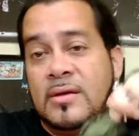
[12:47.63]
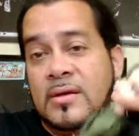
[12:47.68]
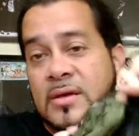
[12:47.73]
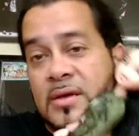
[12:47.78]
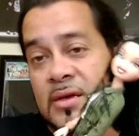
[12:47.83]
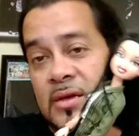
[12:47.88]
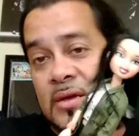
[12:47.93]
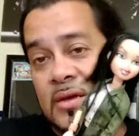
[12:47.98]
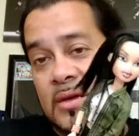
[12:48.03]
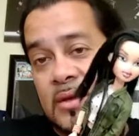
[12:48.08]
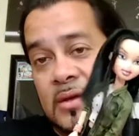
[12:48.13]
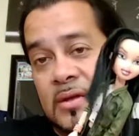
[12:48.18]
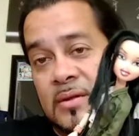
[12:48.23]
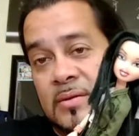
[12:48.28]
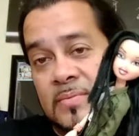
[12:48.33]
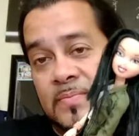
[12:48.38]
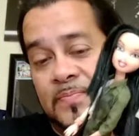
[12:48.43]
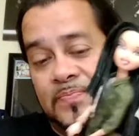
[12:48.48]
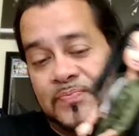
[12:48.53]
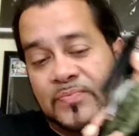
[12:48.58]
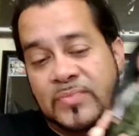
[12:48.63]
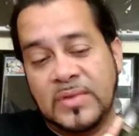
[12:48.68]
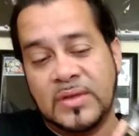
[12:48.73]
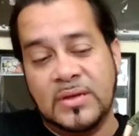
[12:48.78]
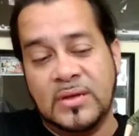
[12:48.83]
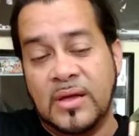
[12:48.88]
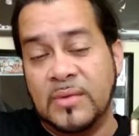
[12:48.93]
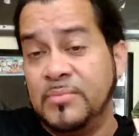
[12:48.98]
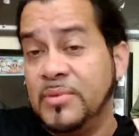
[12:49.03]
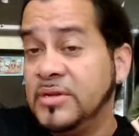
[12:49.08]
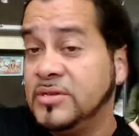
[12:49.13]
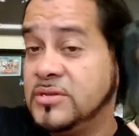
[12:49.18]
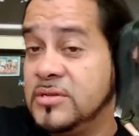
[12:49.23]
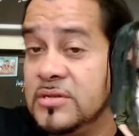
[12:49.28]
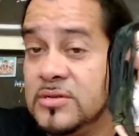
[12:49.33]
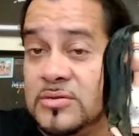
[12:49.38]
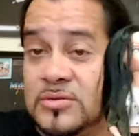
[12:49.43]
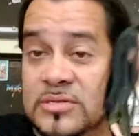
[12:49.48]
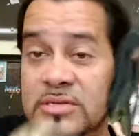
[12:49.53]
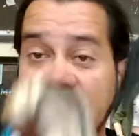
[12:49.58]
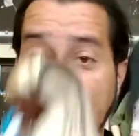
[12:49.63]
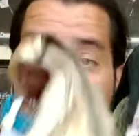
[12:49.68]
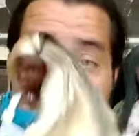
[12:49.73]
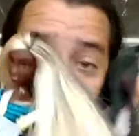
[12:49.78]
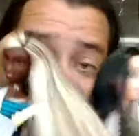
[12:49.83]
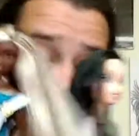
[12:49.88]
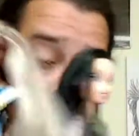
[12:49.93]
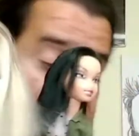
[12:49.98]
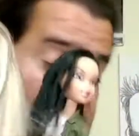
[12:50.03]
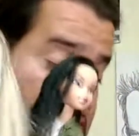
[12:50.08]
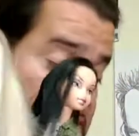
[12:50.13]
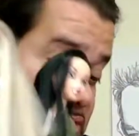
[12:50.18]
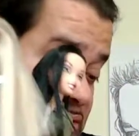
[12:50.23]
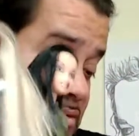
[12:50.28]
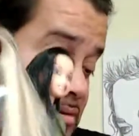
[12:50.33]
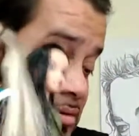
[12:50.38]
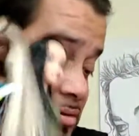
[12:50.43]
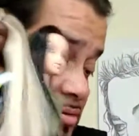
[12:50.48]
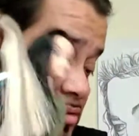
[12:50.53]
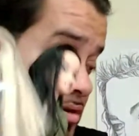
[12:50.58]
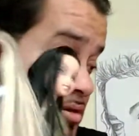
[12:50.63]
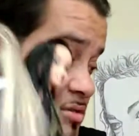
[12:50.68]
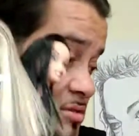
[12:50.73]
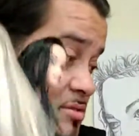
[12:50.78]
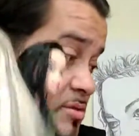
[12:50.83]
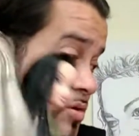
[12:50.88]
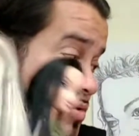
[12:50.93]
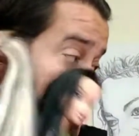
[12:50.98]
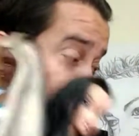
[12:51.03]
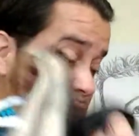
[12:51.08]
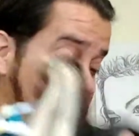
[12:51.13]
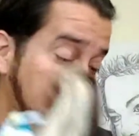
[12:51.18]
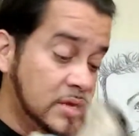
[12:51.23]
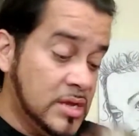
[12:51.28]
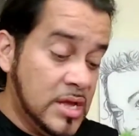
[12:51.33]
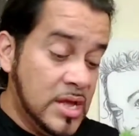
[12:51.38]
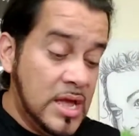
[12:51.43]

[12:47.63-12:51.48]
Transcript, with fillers: and I eventually tell their story.